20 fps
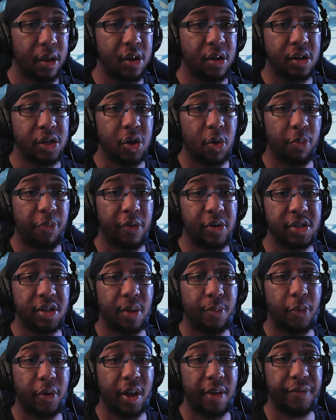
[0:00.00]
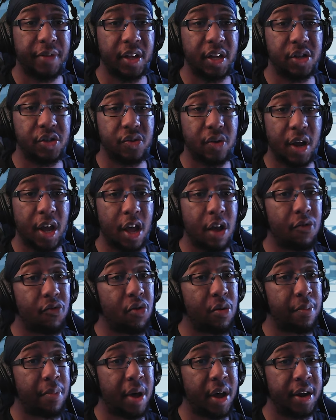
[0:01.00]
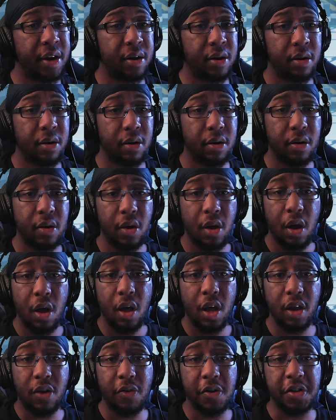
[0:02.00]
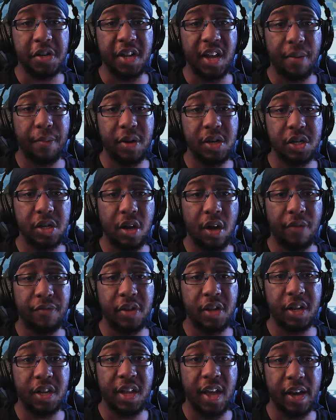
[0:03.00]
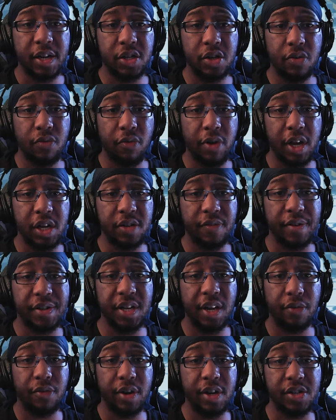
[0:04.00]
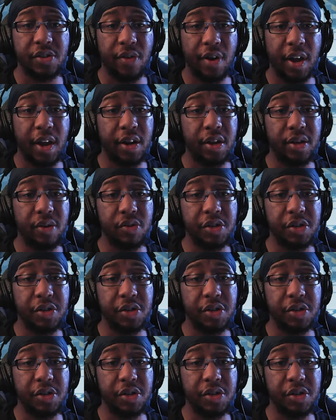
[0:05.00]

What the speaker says: So first up, we have Easter Egg Reminder. Increase damage of the detection range of the secret Easter egg and huge